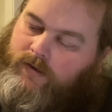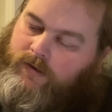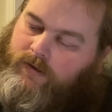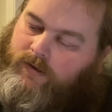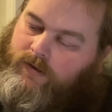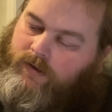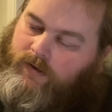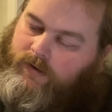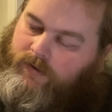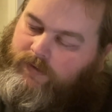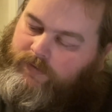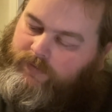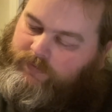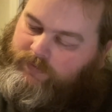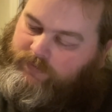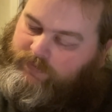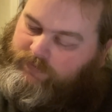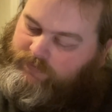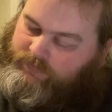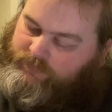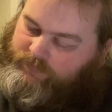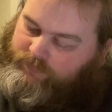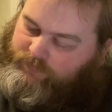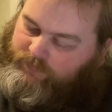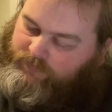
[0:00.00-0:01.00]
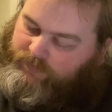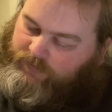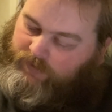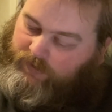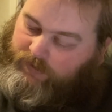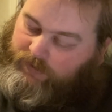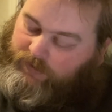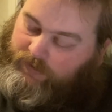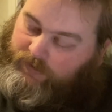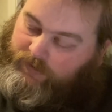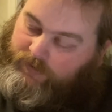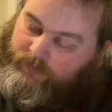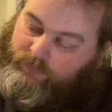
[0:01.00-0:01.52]
This
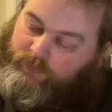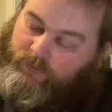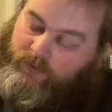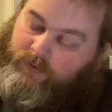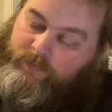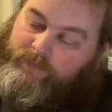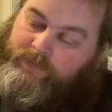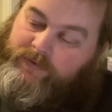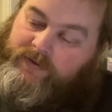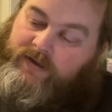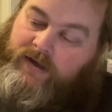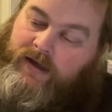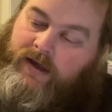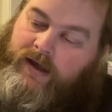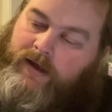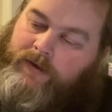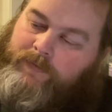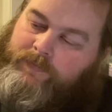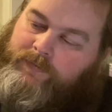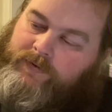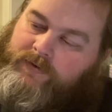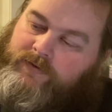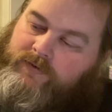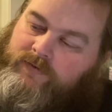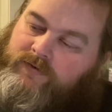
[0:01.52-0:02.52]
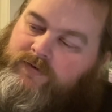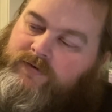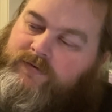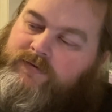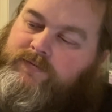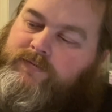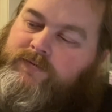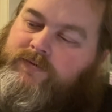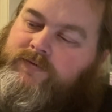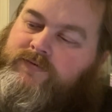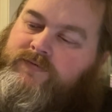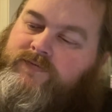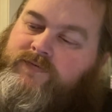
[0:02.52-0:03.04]
won't be a happy
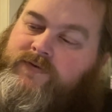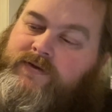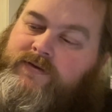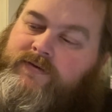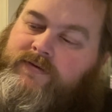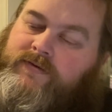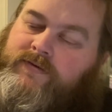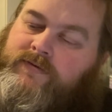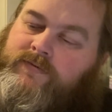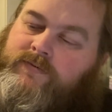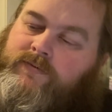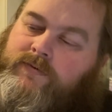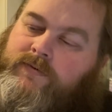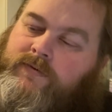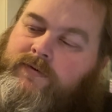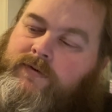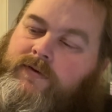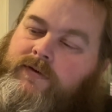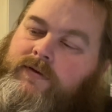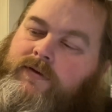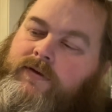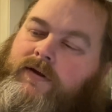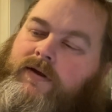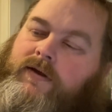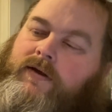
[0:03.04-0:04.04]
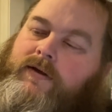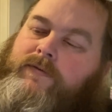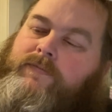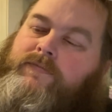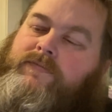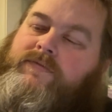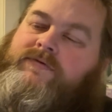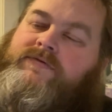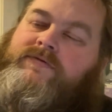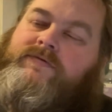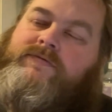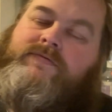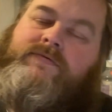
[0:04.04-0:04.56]
Christmas read, this one.
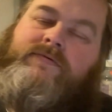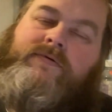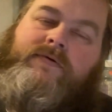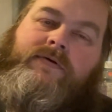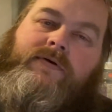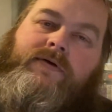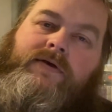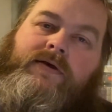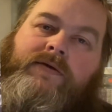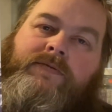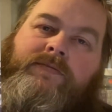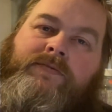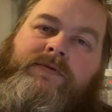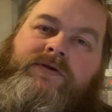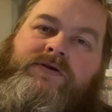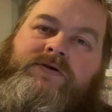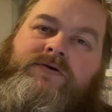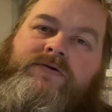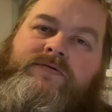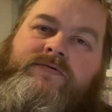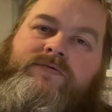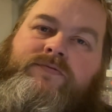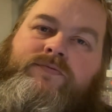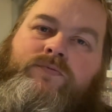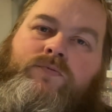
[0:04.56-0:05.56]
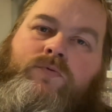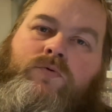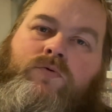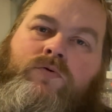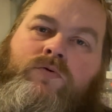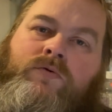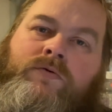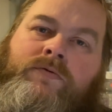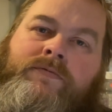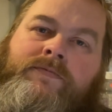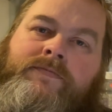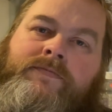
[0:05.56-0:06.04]
This is Images of War,